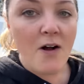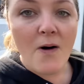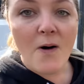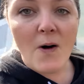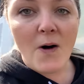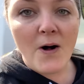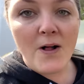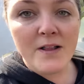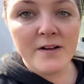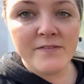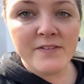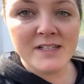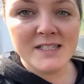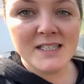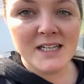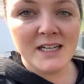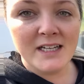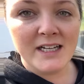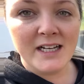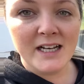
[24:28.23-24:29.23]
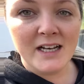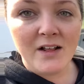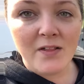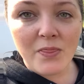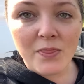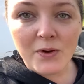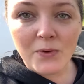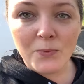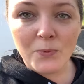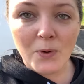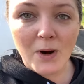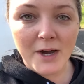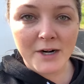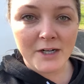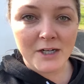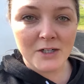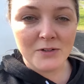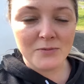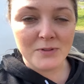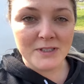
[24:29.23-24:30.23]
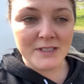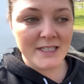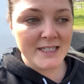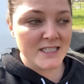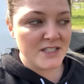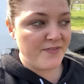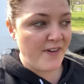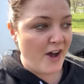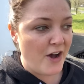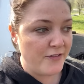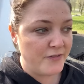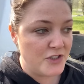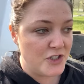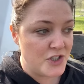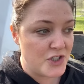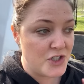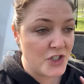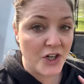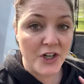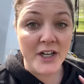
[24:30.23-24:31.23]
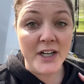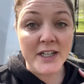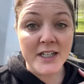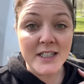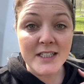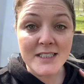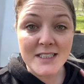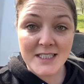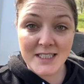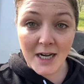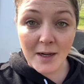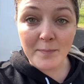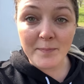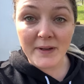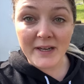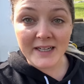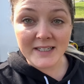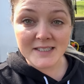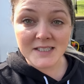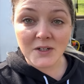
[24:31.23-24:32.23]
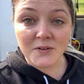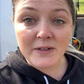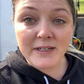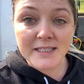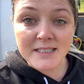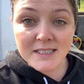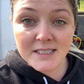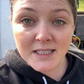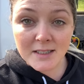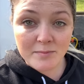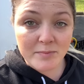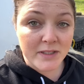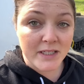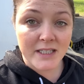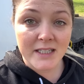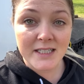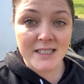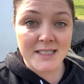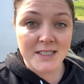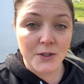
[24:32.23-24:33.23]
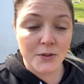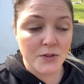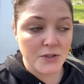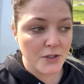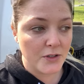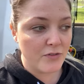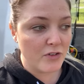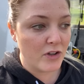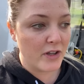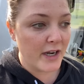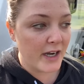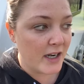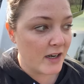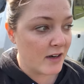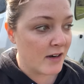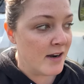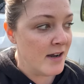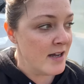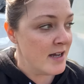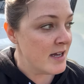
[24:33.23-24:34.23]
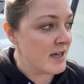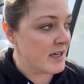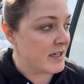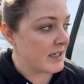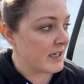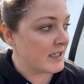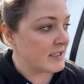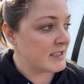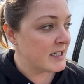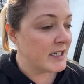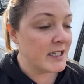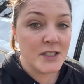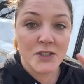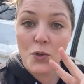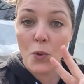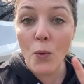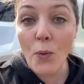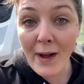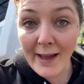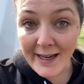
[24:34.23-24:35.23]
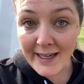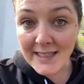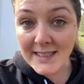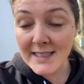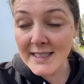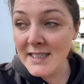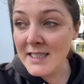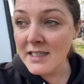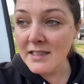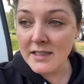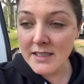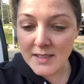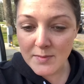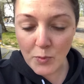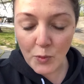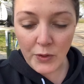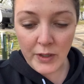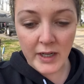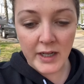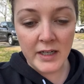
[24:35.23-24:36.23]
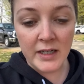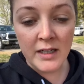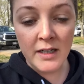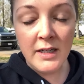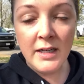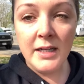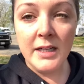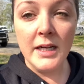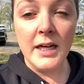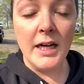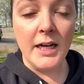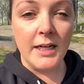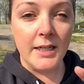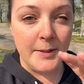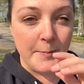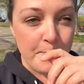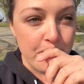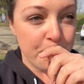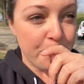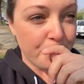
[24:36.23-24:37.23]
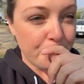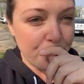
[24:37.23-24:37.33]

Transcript: all of a sudden the water release valve just started dumping, so it's completely soaked over there. It did it twice this morning, um